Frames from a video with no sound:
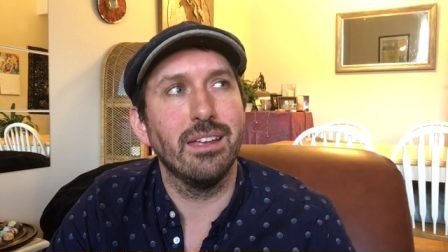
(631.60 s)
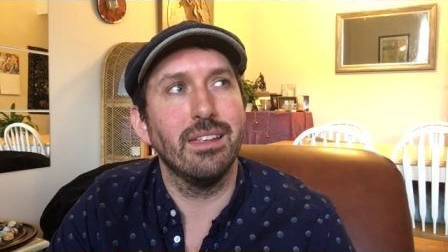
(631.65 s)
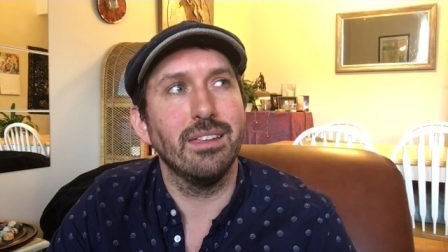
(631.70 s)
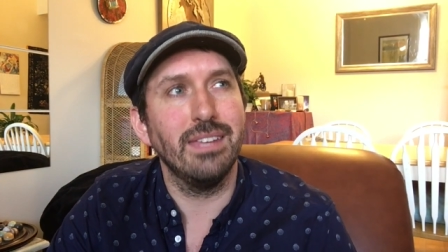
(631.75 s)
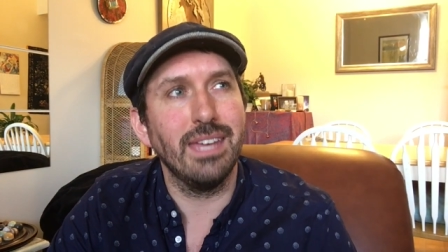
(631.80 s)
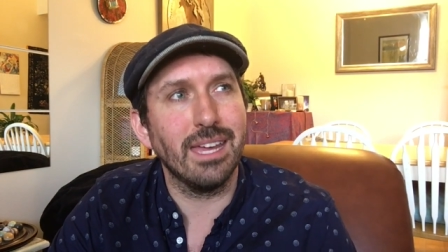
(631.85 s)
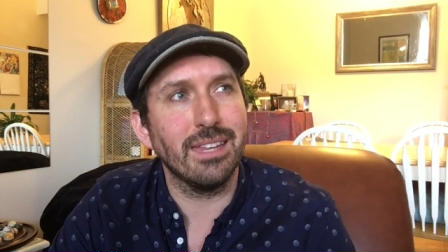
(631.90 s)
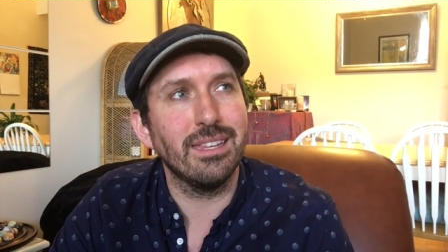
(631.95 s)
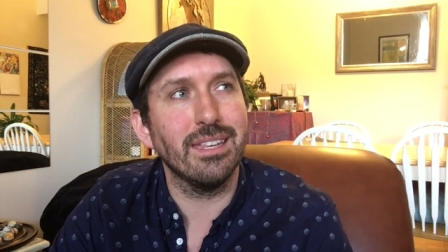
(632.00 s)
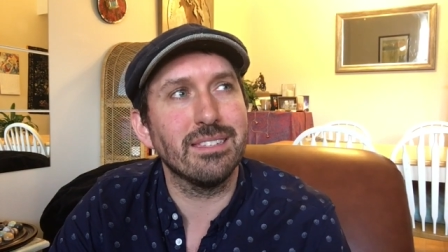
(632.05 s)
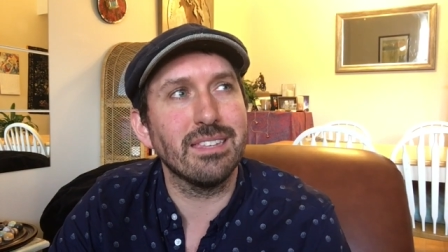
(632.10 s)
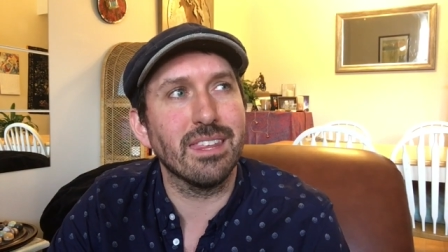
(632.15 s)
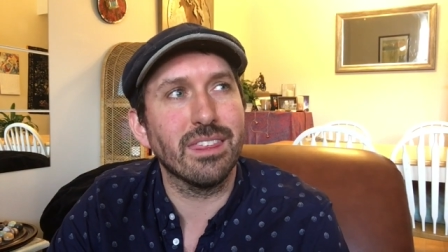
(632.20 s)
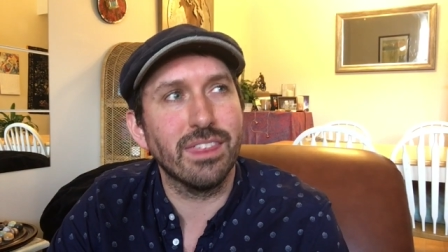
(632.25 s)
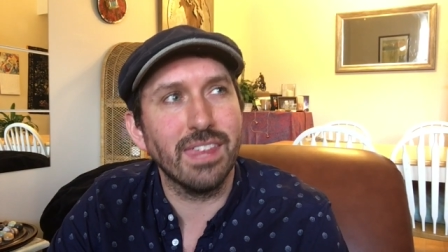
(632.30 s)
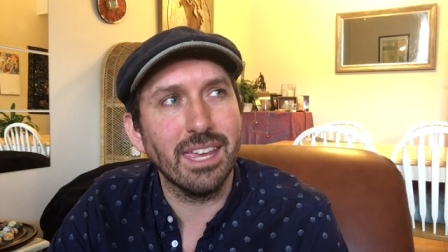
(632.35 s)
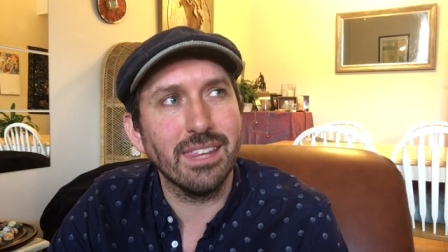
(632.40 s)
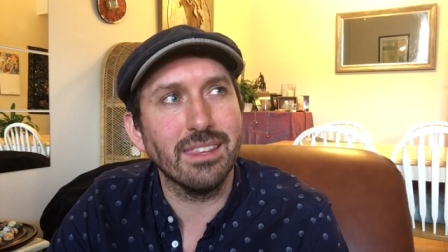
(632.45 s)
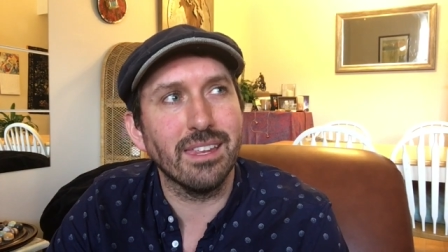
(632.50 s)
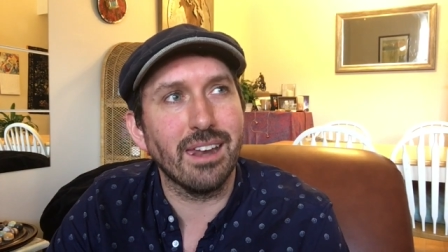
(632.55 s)
yeah, there's a
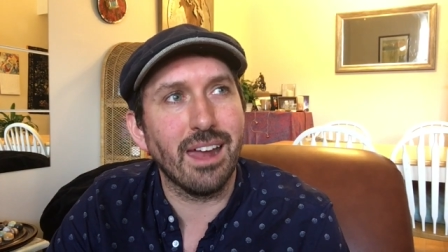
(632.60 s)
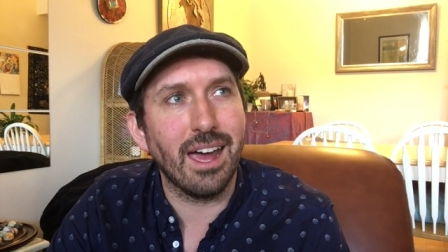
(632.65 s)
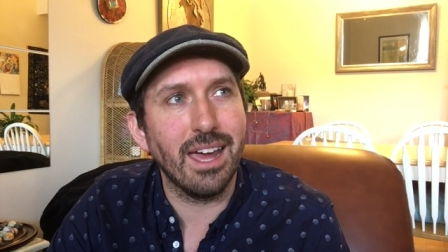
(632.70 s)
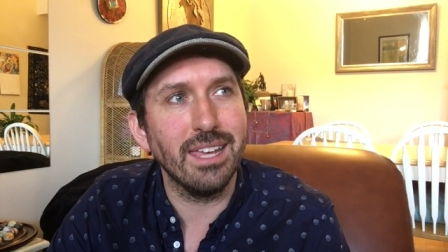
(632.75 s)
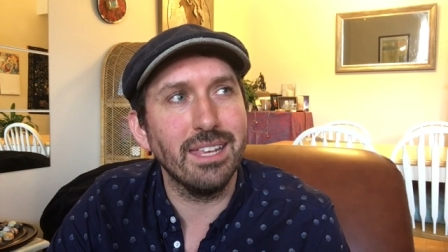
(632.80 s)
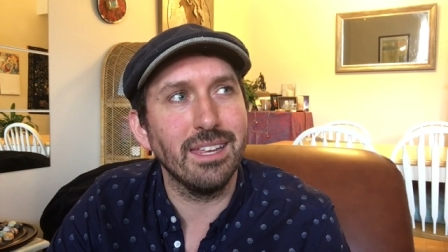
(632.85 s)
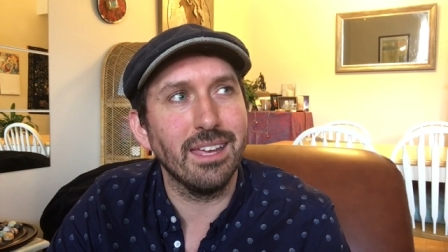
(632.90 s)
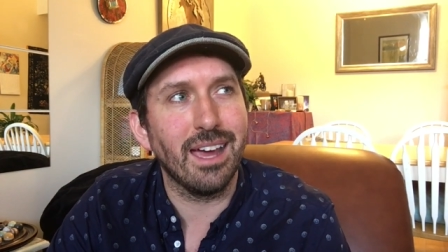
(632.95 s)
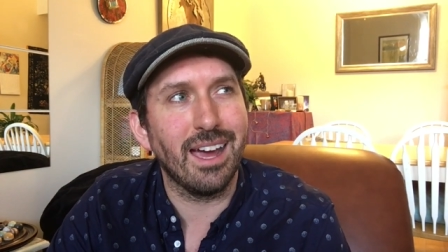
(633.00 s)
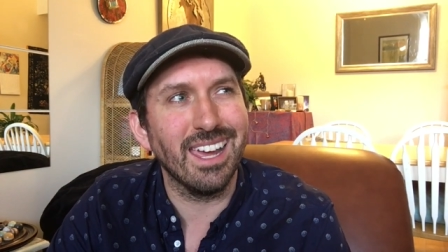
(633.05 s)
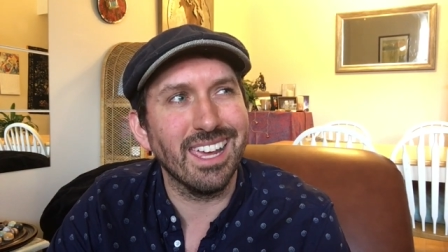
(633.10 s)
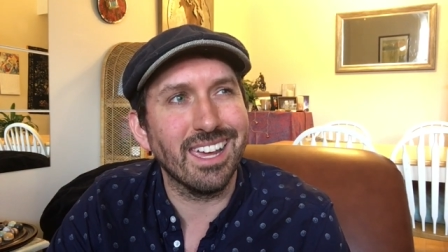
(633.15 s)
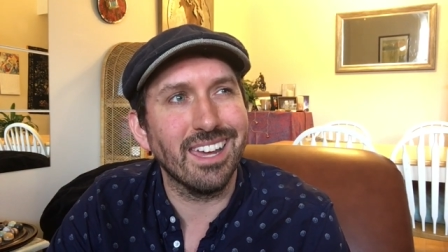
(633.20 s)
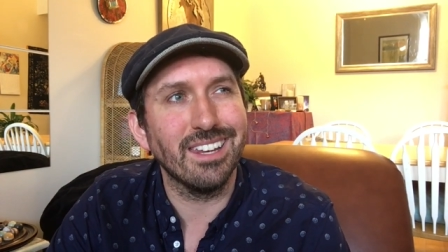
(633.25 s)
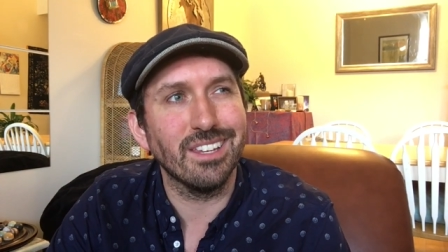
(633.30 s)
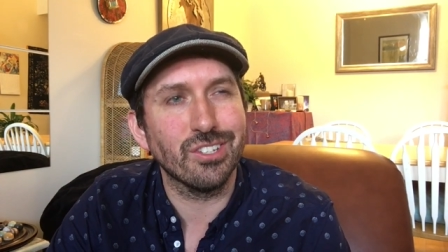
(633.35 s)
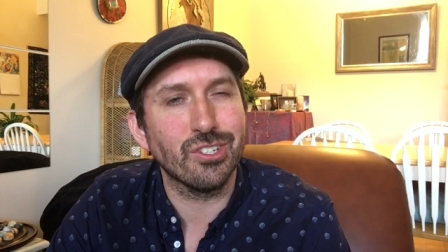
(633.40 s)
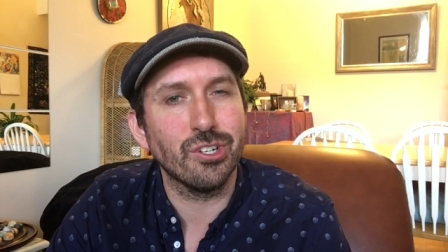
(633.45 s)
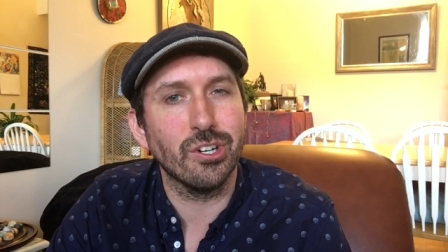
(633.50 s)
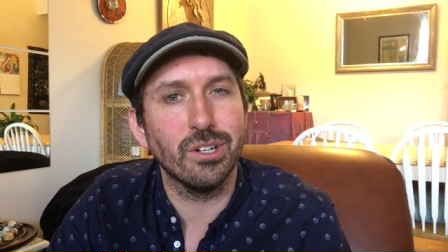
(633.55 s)
thing that I
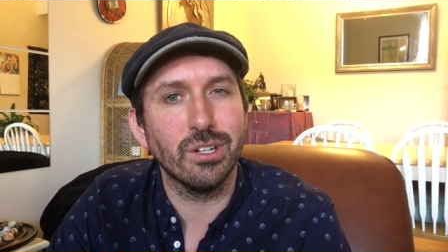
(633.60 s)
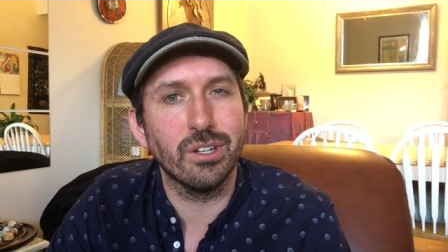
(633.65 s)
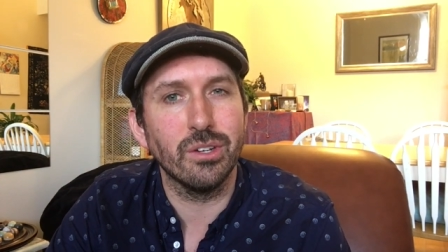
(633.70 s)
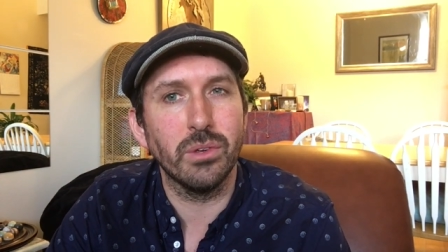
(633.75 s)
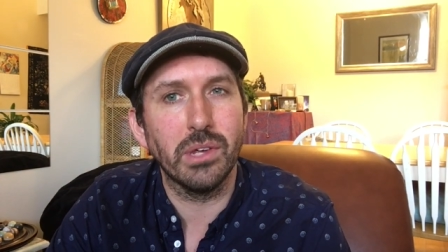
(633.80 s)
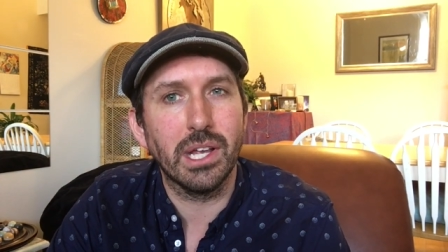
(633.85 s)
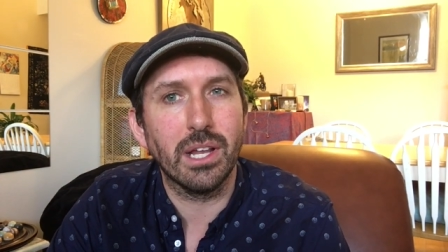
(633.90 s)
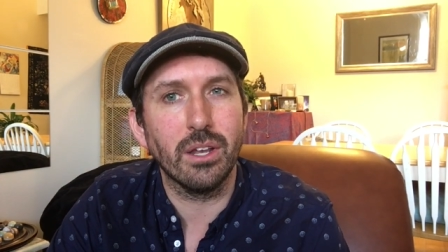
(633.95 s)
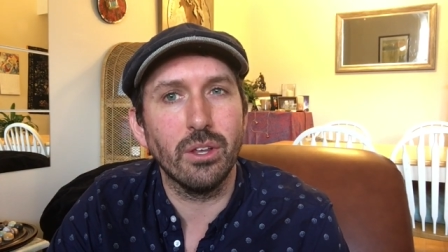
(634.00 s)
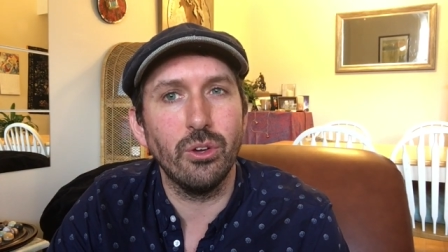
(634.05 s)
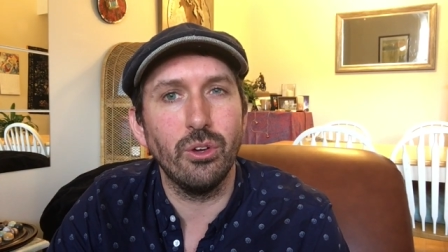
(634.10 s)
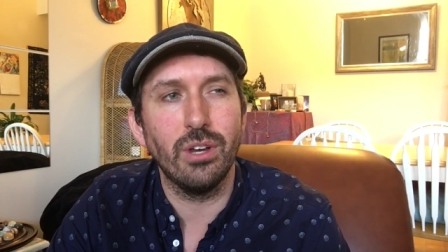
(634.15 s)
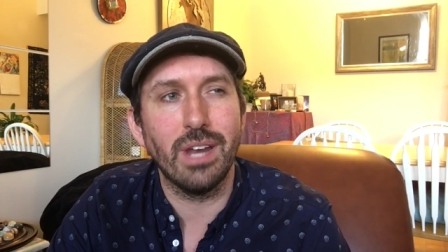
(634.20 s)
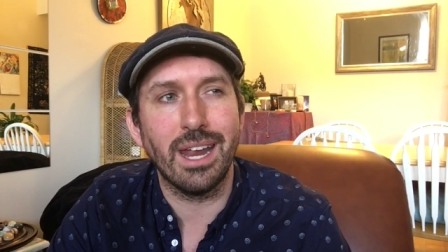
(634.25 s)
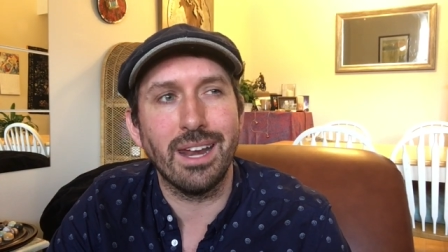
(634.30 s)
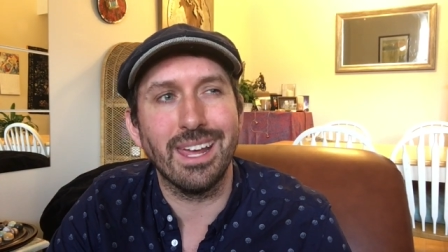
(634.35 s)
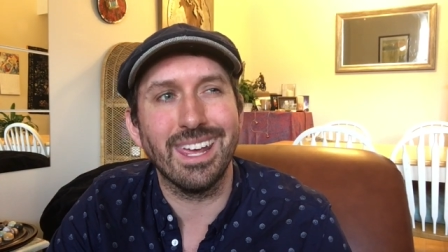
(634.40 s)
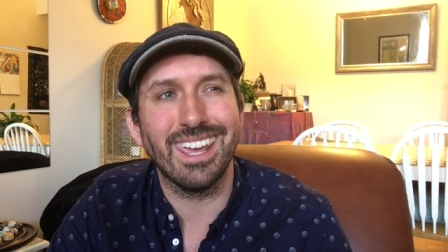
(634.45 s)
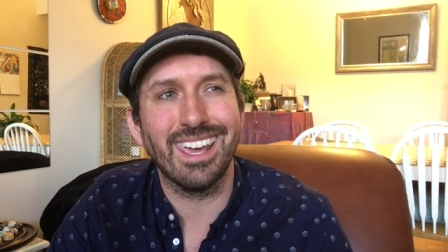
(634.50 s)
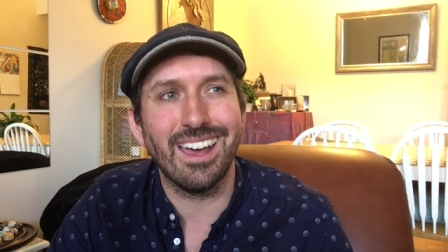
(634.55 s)
kind of struggle to include,
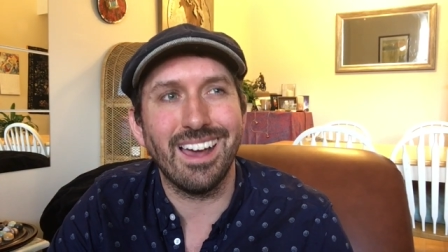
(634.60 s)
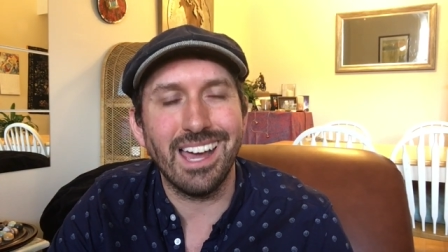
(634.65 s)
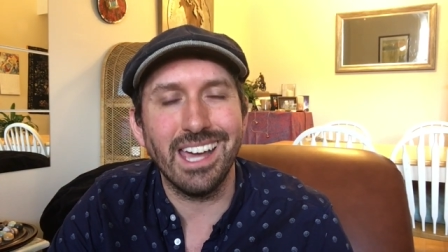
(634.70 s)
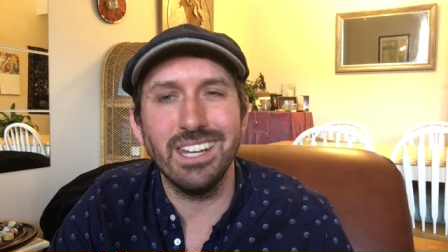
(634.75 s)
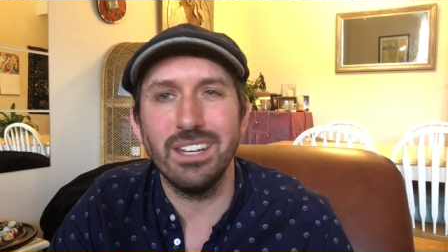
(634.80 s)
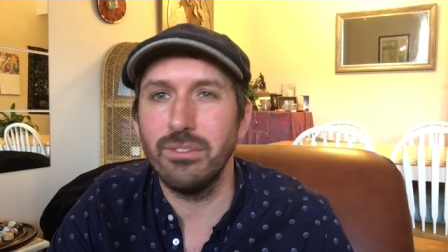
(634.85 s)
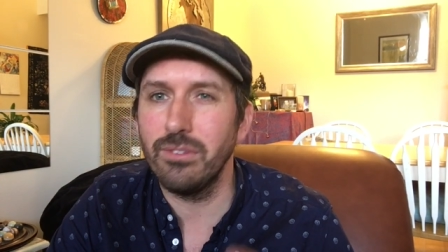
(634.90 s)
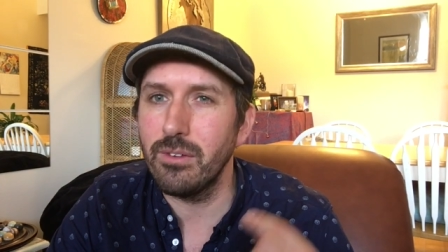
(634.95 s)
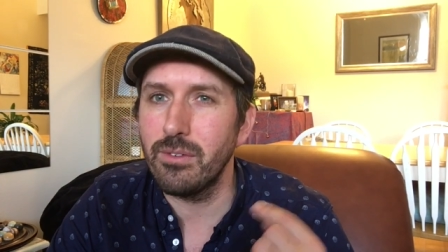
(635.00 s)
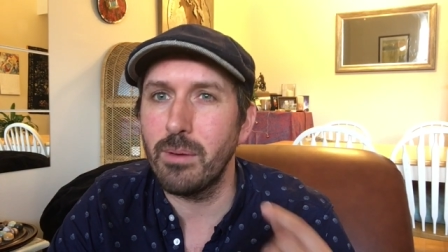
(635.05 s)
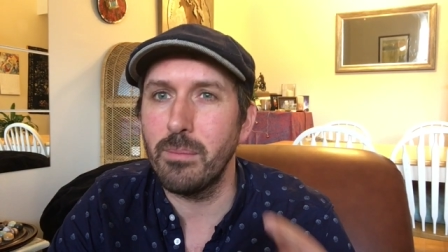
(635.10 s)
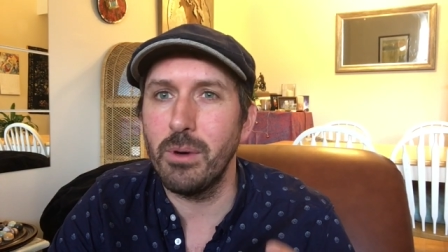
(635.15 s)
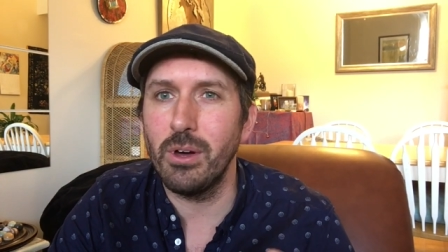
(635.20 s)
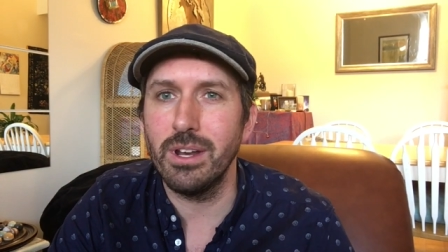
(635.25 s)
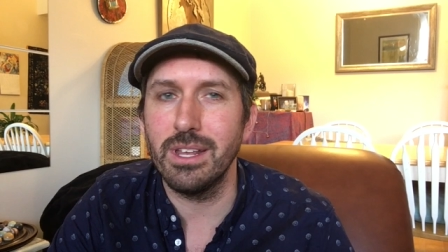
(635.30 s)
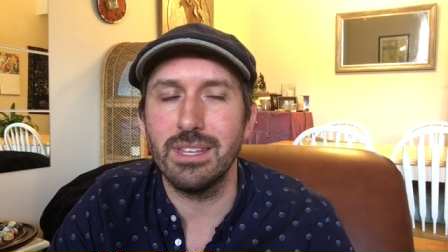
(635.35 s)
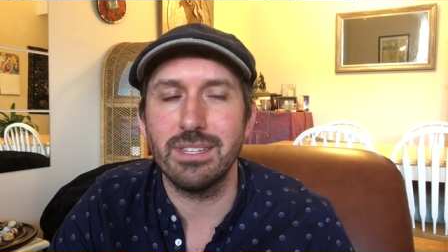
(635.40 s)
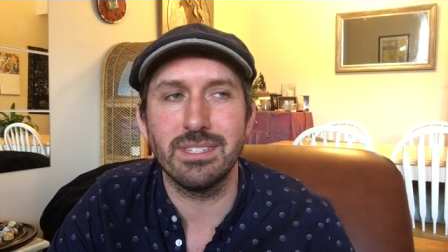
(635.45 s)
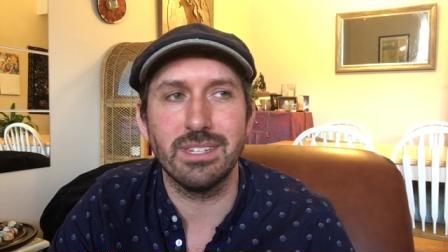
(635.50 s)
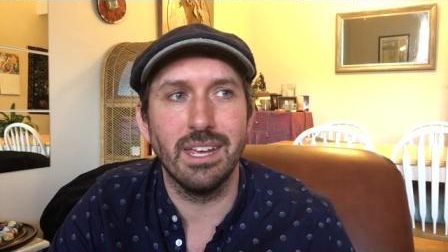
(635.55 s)
and I kind of, if I'm
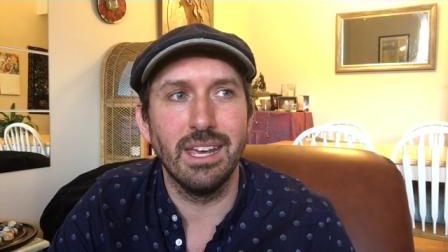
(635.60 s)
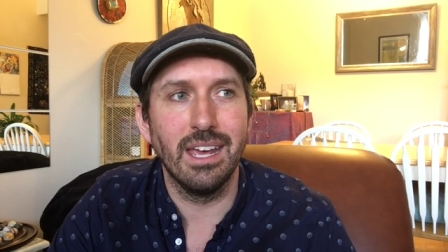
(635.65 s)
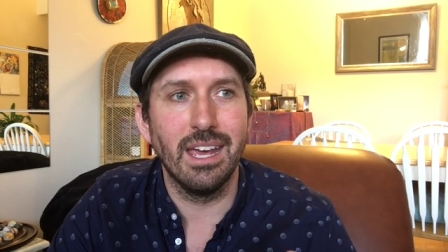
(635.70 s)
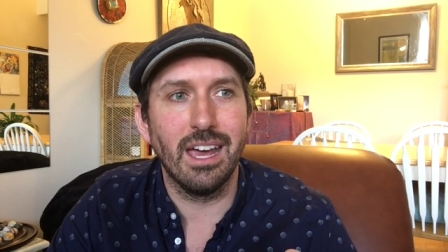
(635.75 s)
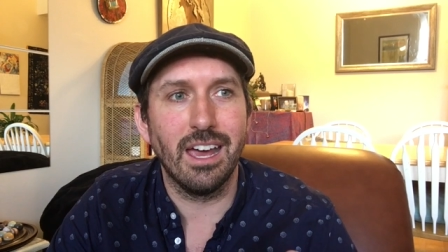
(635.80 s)
honest,